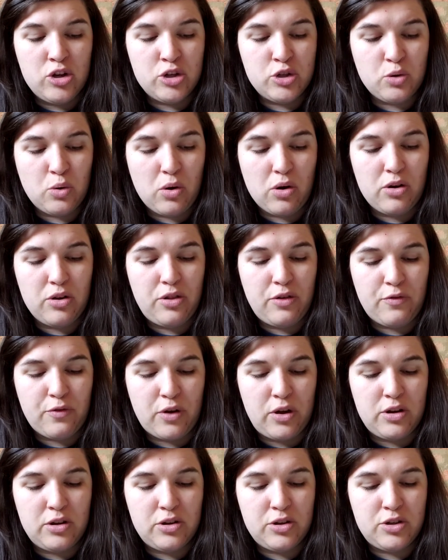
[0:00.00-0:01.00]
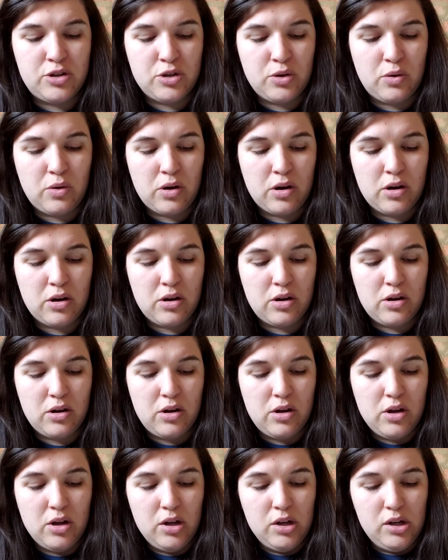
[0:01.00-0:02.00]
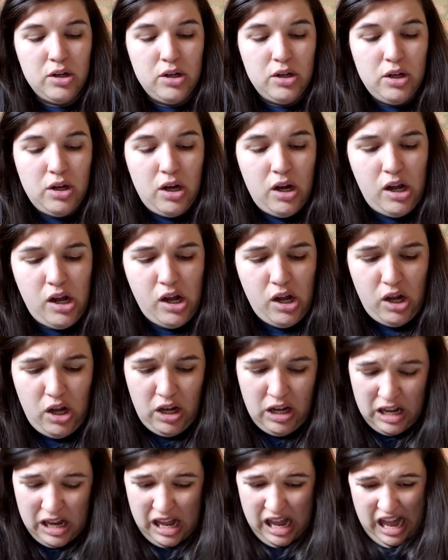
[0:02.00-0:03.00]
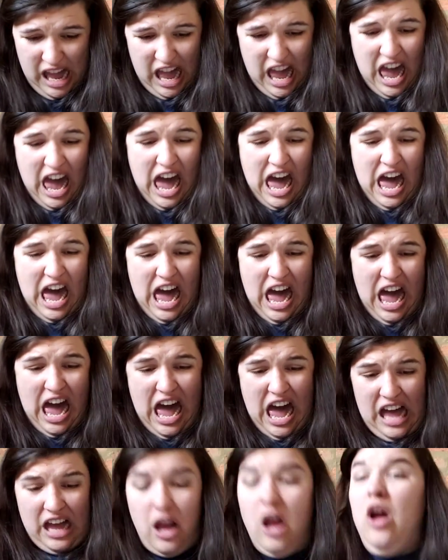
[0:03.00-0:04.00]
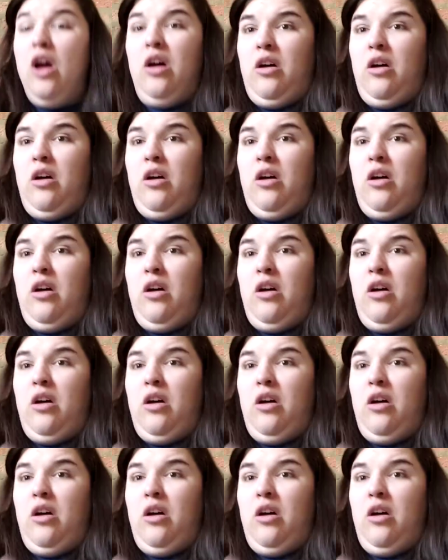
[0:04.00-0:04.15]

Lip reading: toward the front door. Ah!